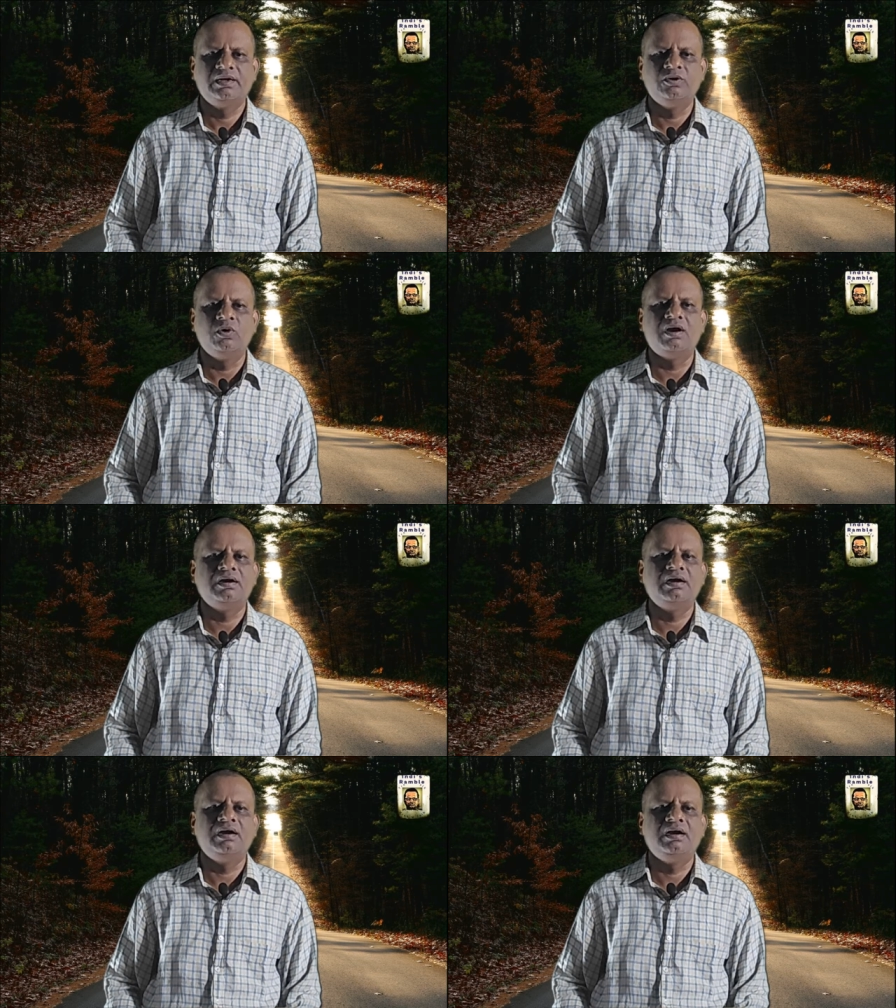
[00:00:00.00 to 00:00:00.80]
Do
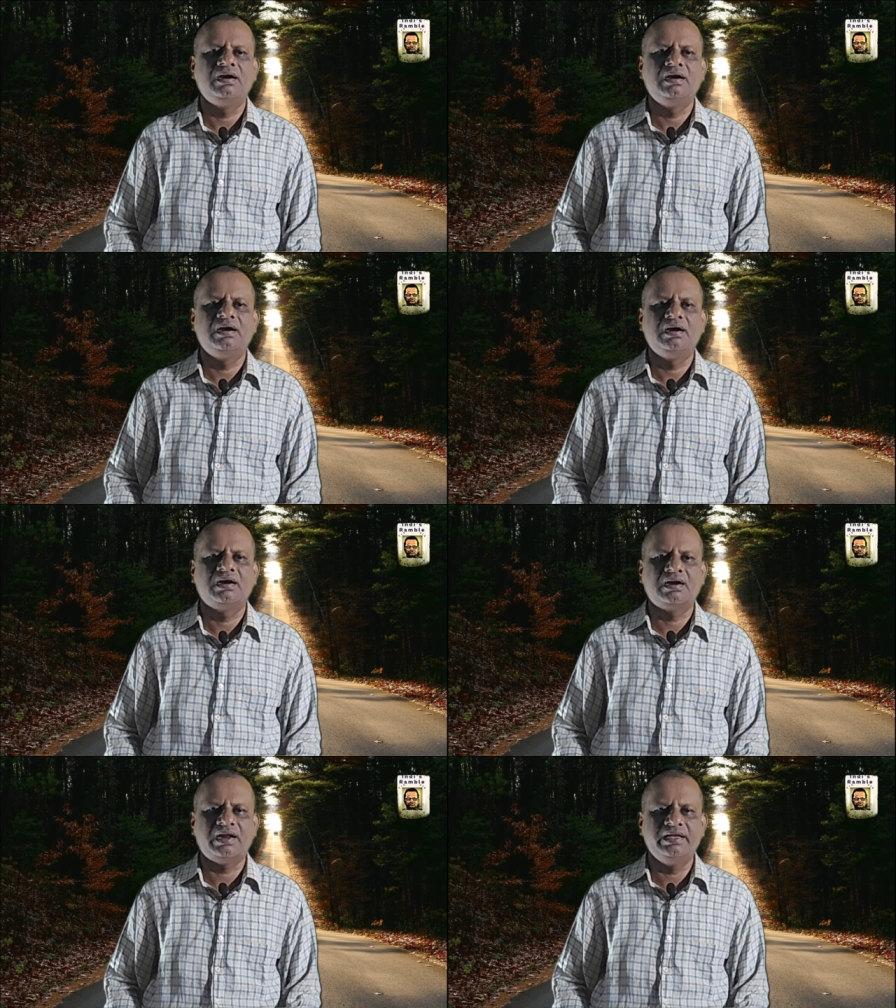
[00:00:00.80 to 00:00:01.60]
not
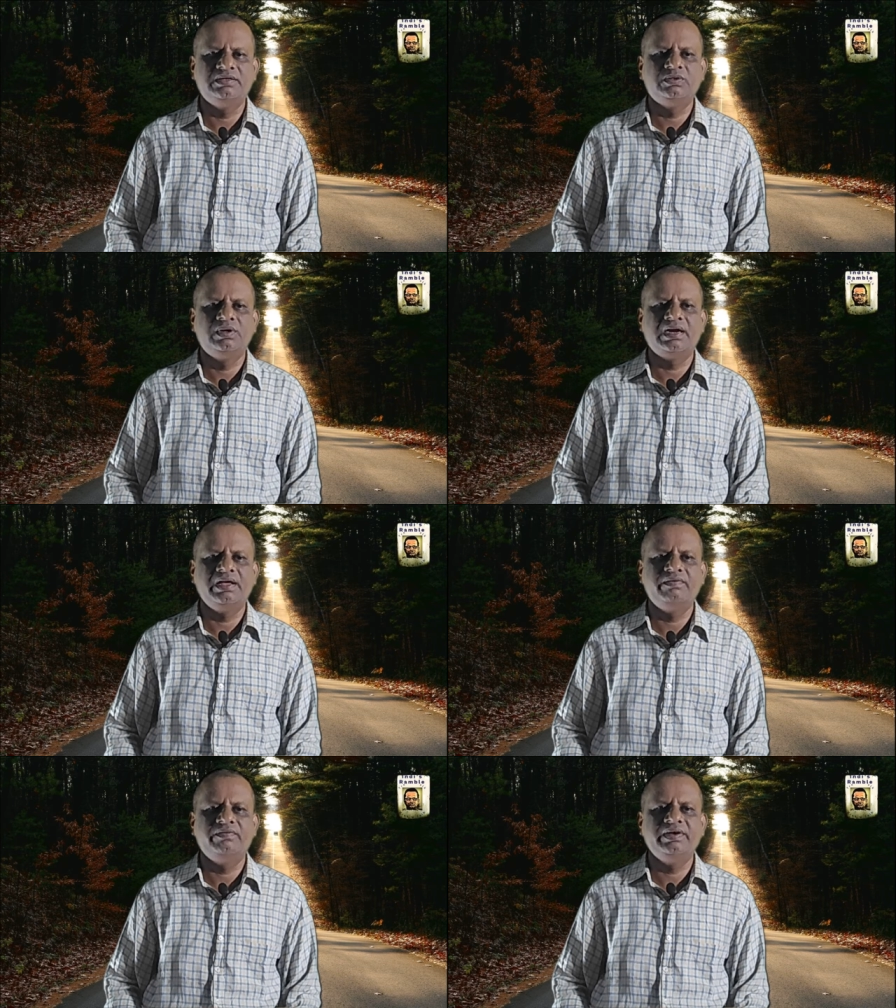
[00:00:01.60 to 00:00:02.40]
try to
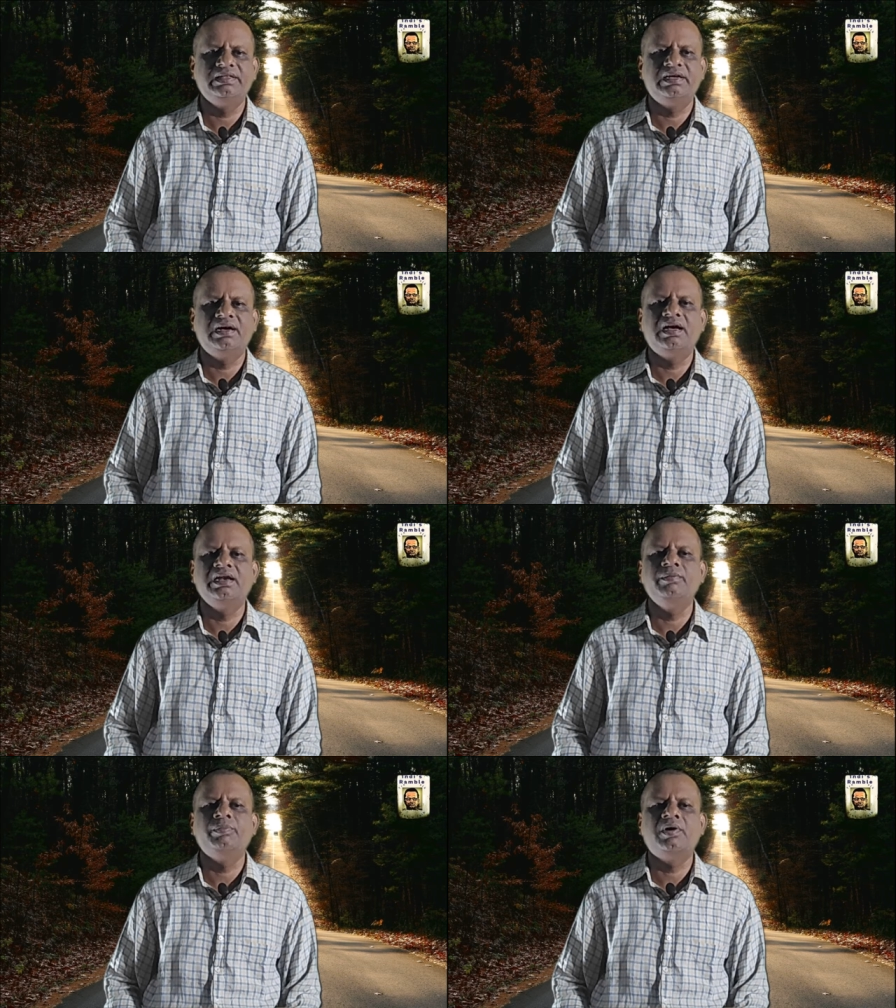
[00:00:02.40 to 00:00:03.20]
drive away the
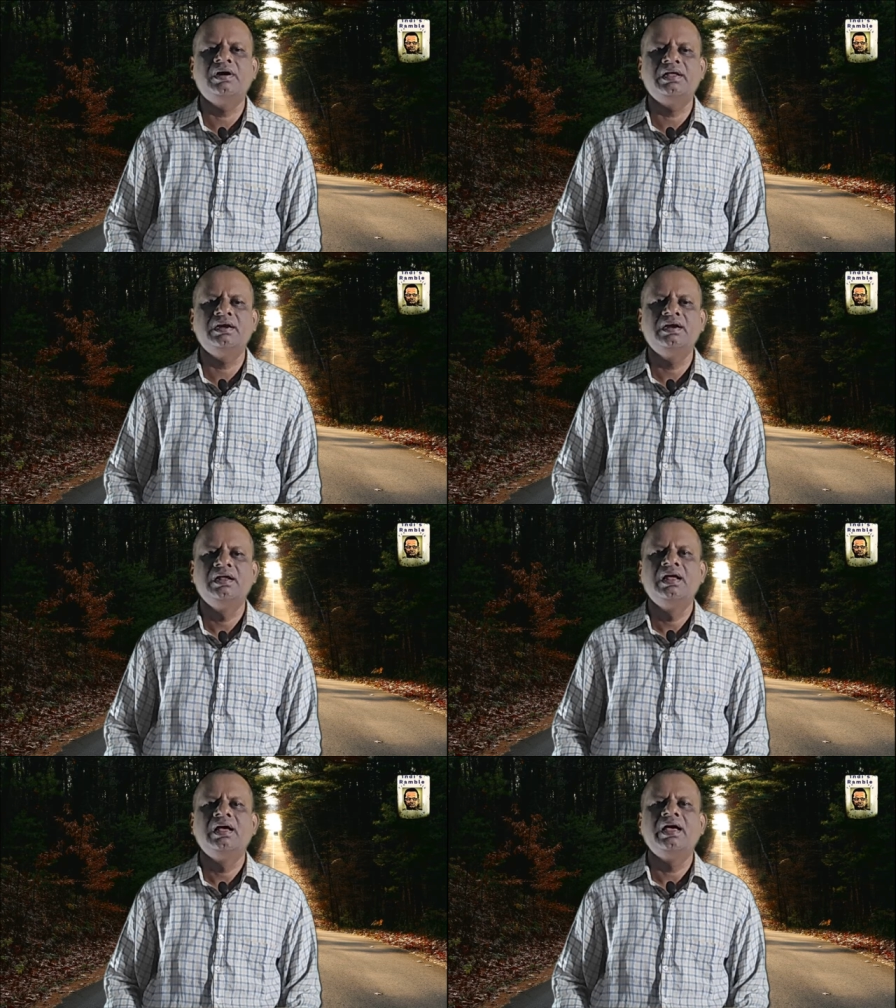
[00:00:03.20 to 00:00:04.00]
unimportant
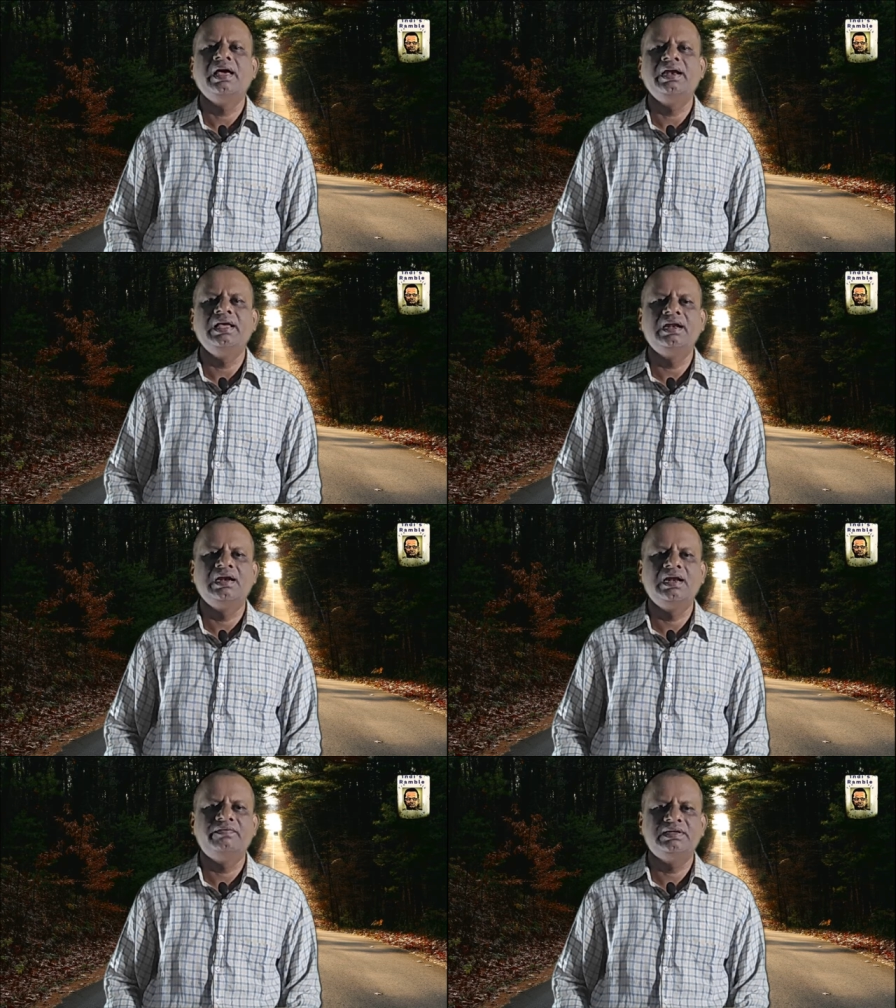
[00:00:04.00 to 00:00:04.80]
and
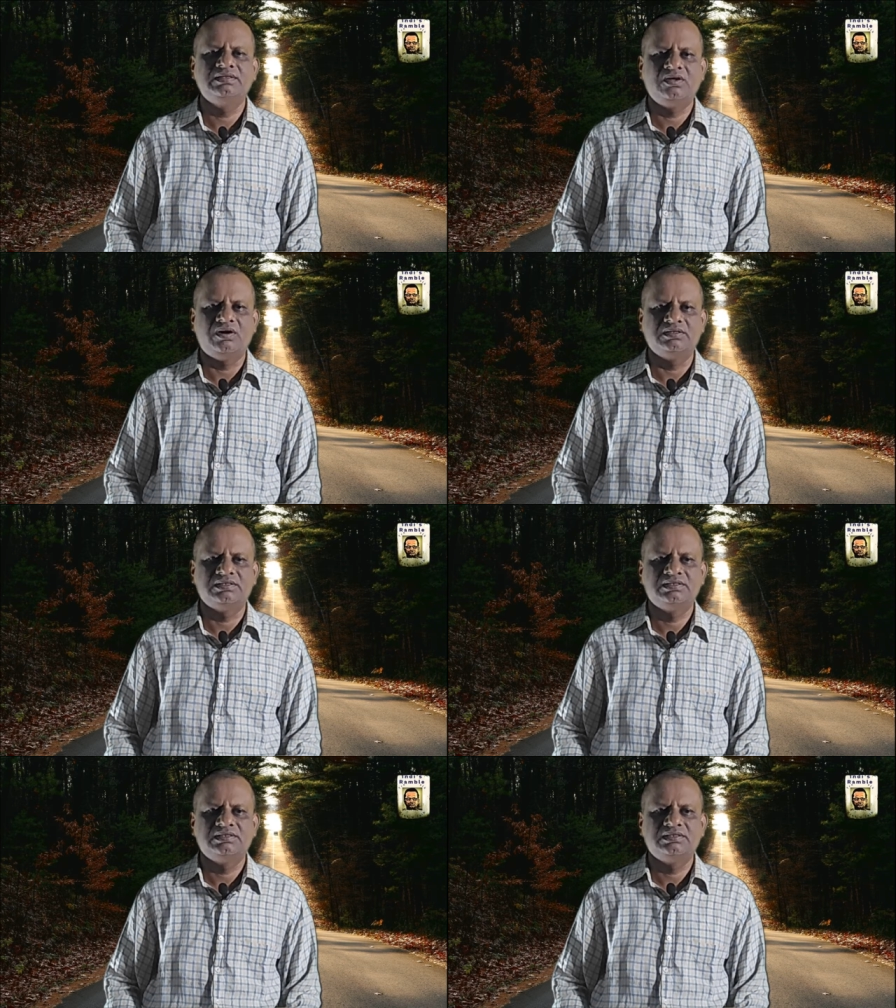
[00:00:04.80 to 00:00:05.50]
irrelevant thoughts.